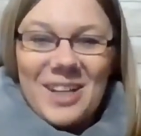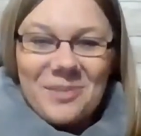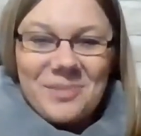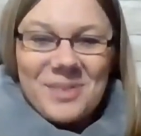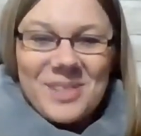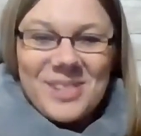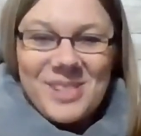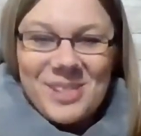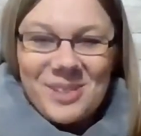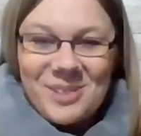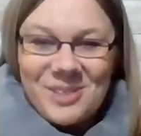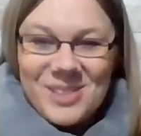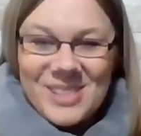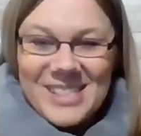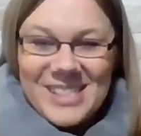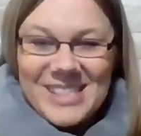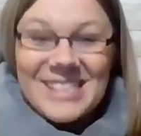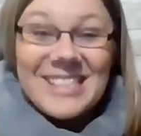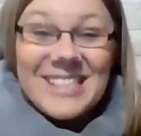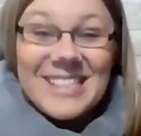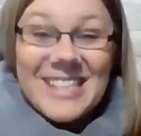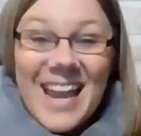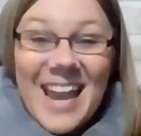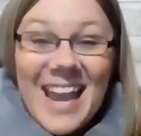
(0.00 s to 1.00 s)
So
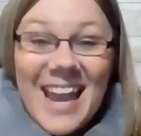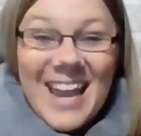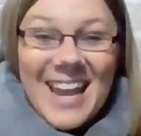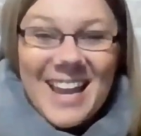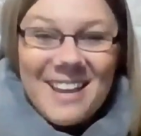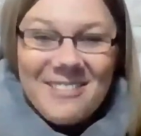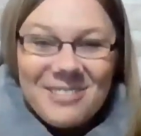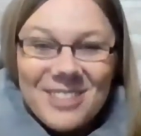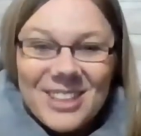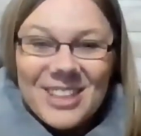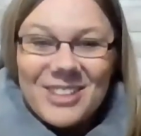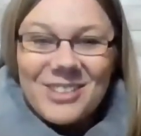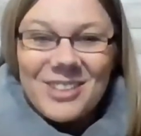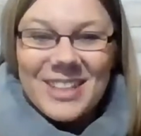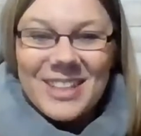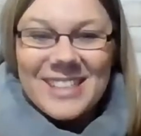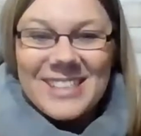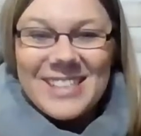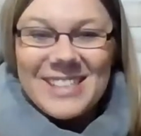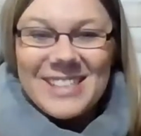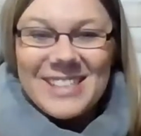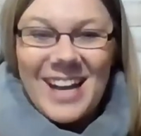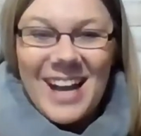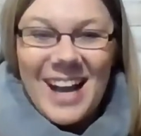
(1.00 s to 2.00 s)
today we're going
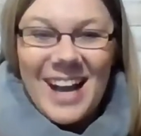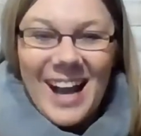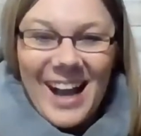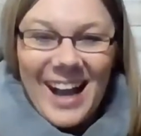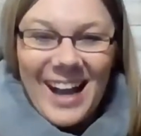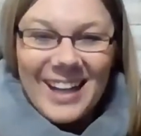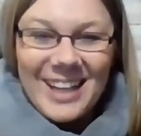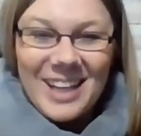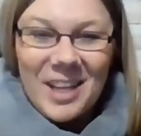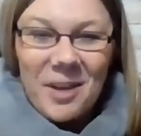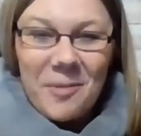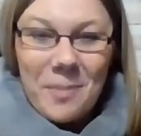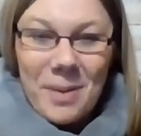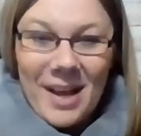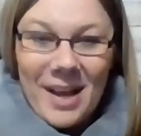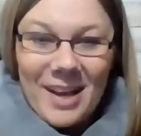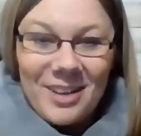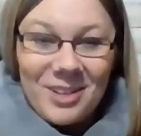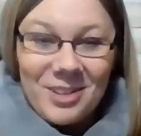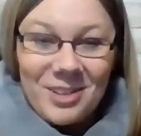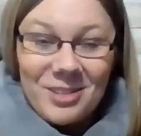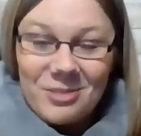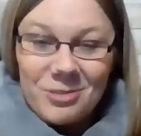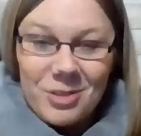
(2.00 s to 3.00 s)
to talk
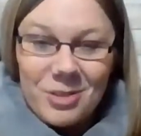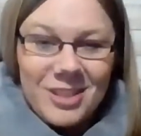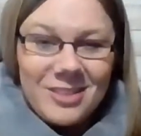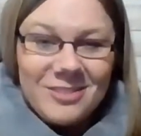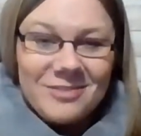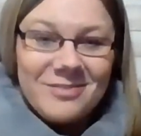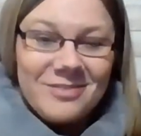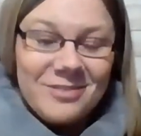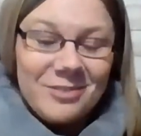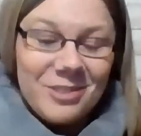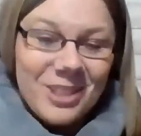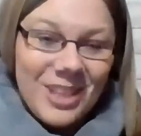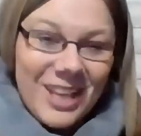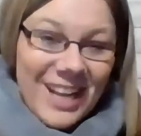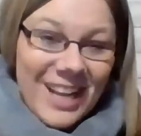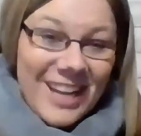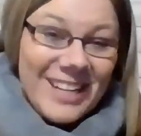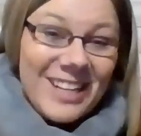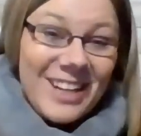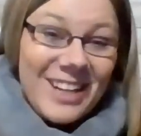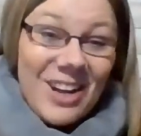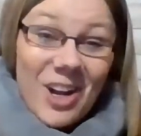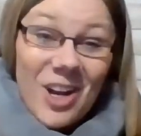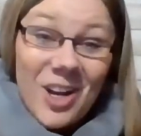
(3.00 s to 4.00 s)
about, well,
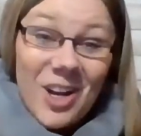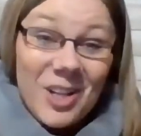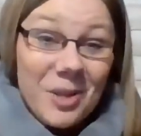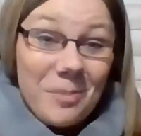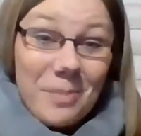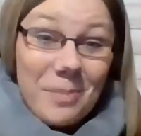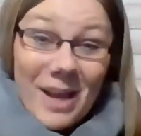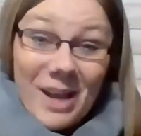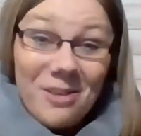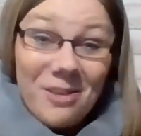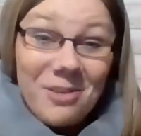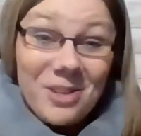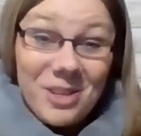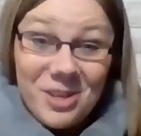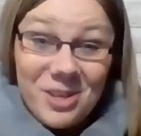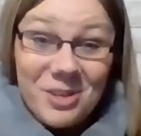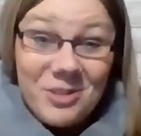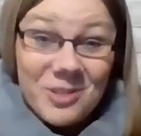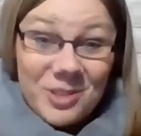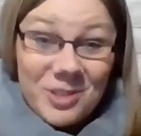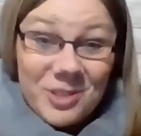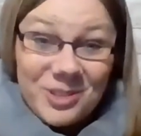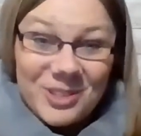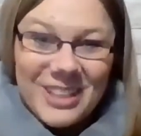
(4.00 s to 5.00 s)
kind of all about
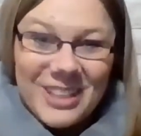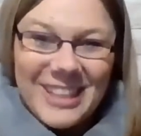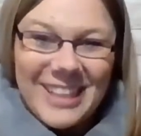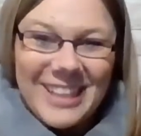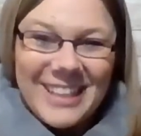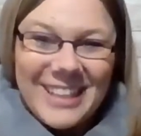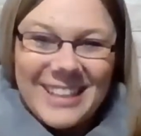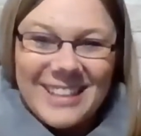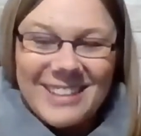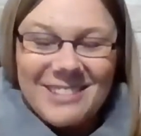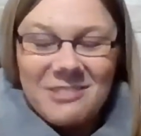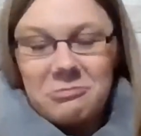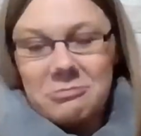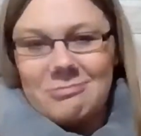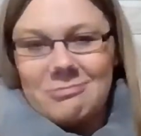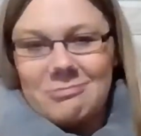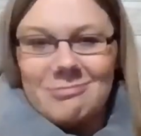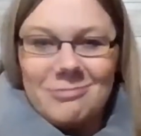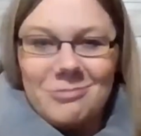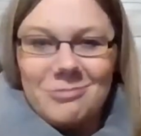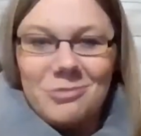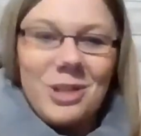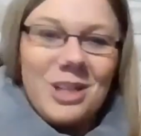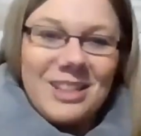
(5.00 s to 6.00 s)
you.
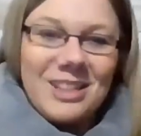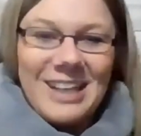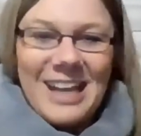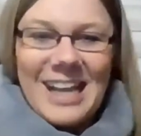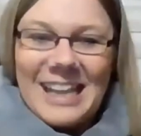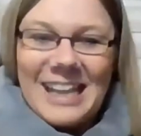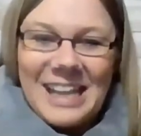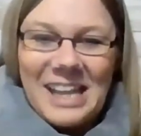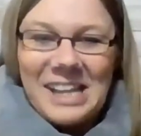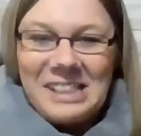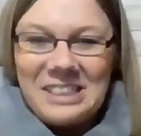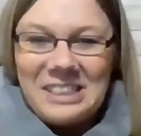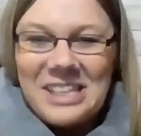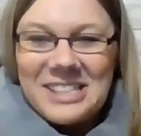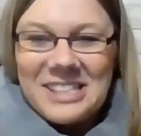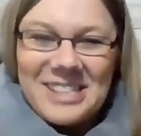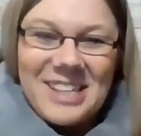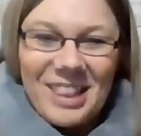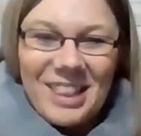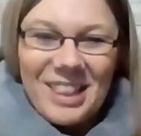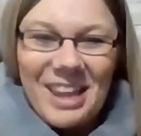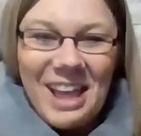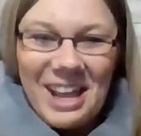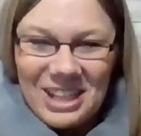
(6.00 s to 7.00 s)
Well, at least
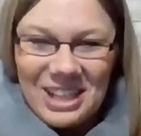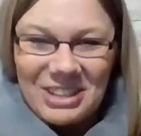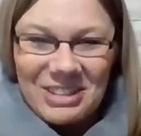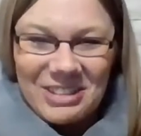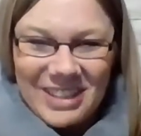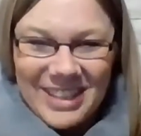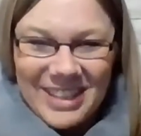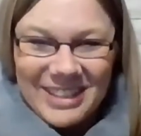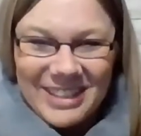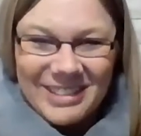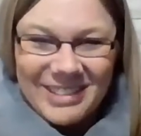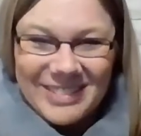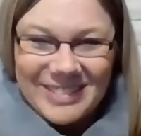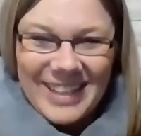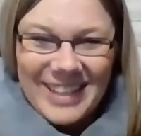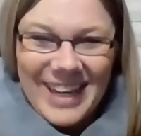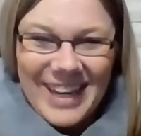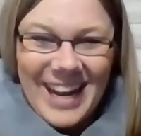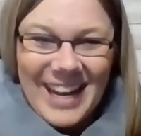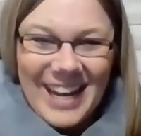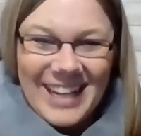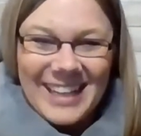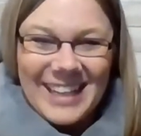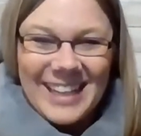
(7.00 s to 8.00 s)
the letter U,
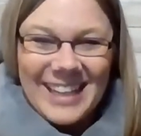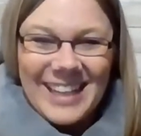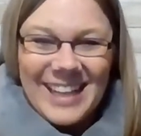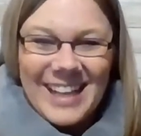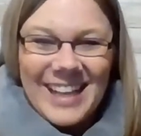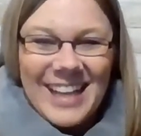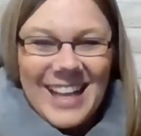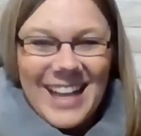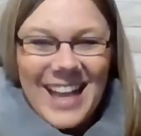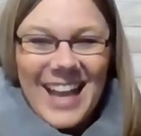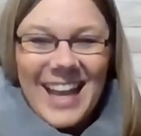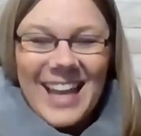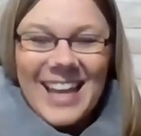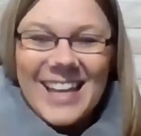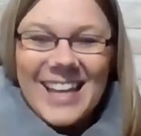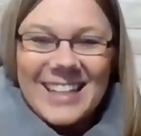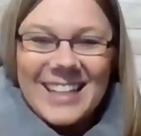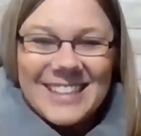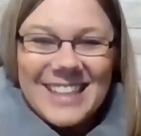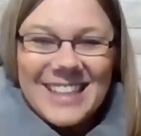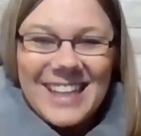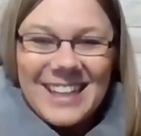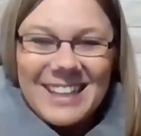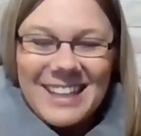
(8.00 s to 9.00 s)
right?
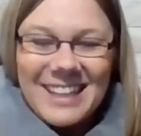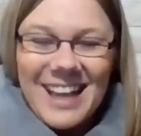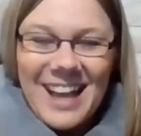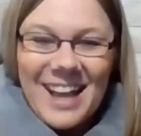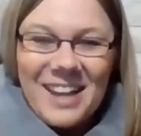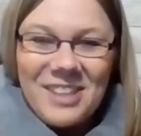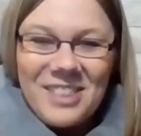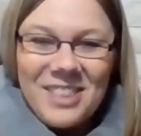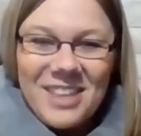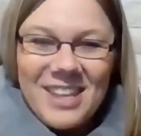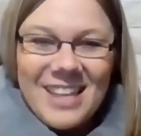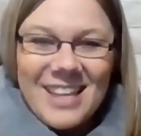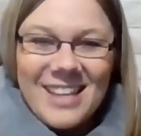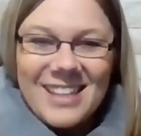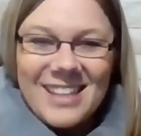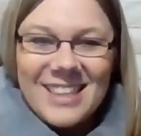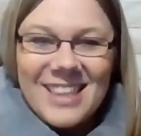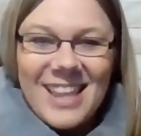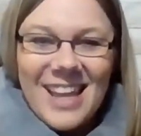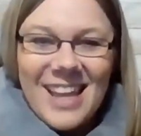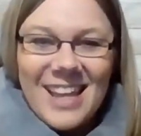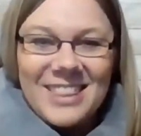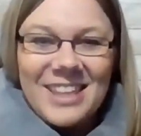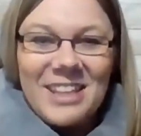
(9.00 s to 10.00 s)
And I think
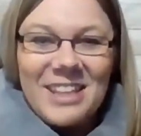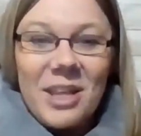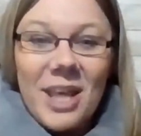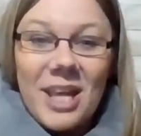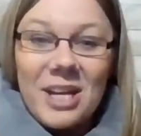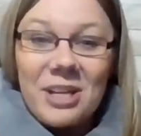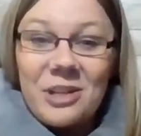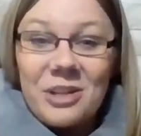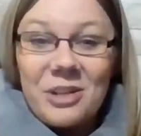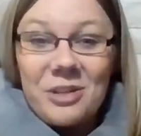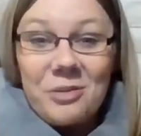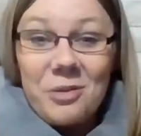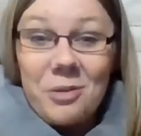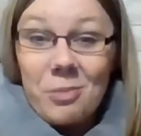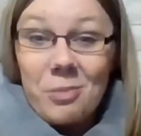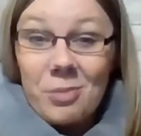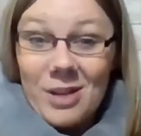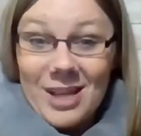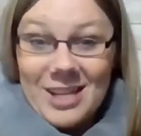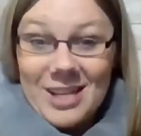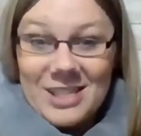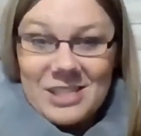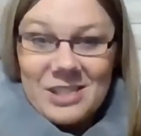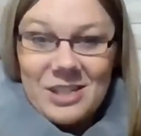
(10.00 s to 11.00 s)
that the letter U
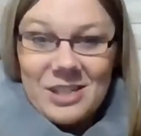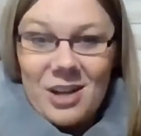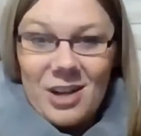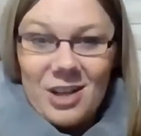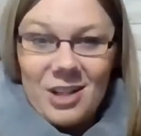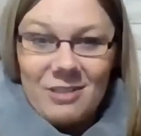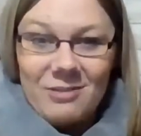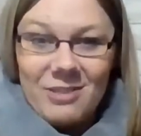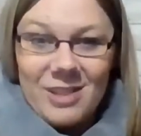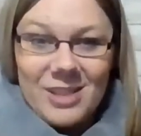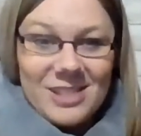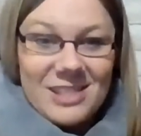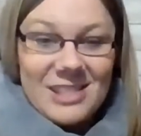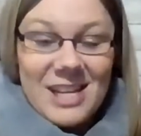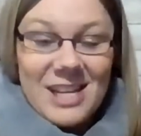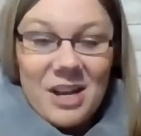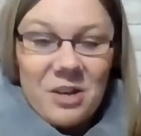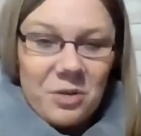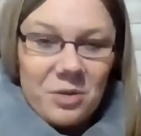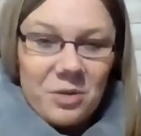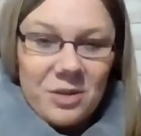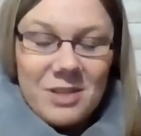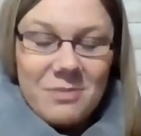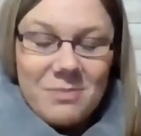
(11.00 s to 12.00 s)
applies to all of us, not
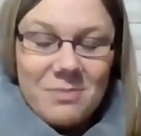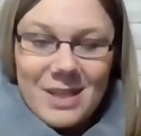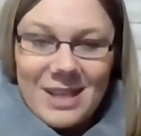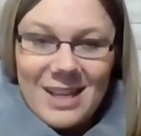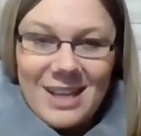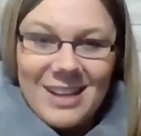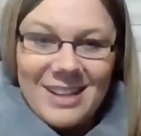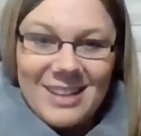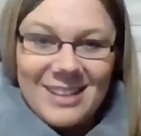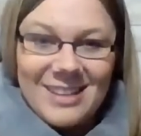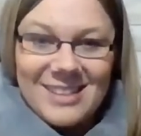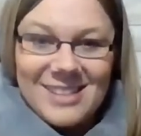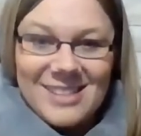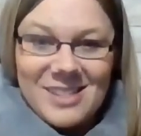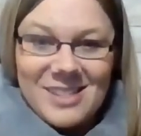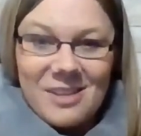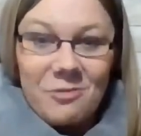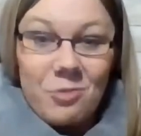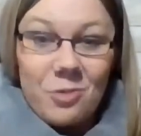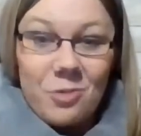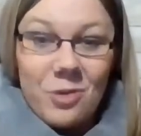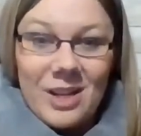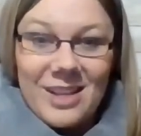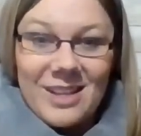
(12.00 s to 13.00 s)
only because
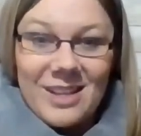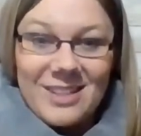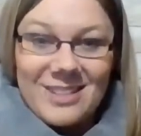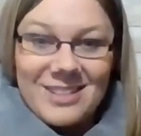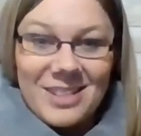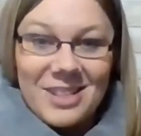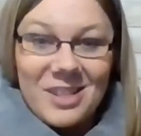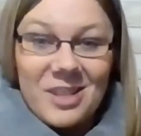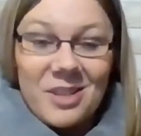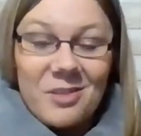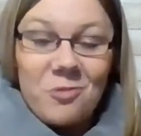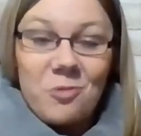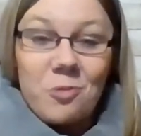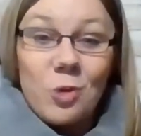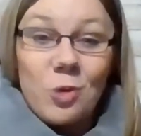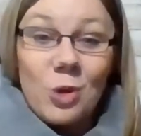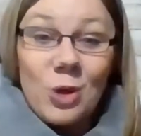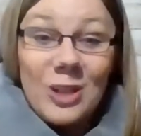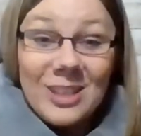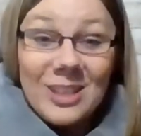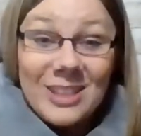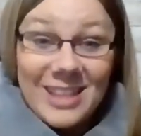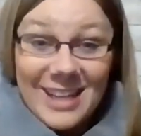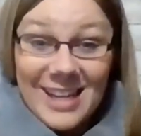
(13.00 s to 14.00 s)
of what
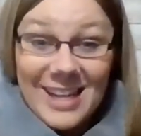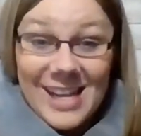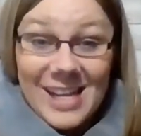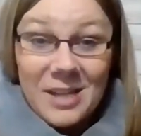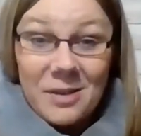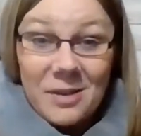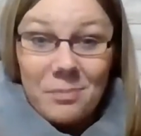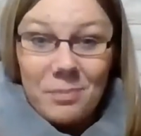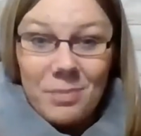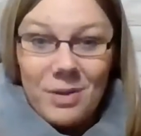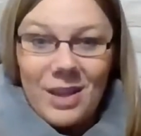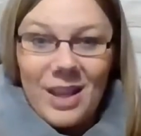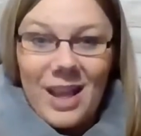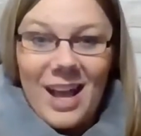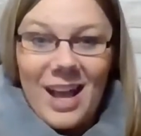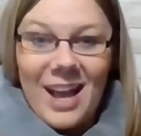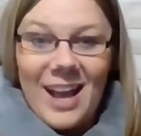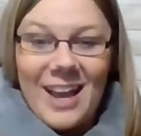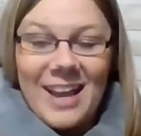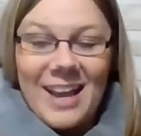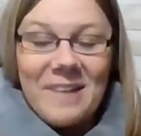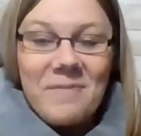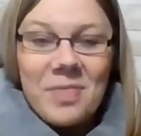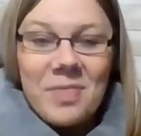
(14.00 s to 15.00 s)
word it can
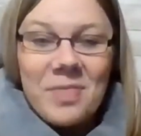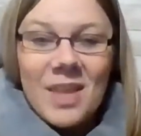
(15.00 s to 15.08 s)
imply,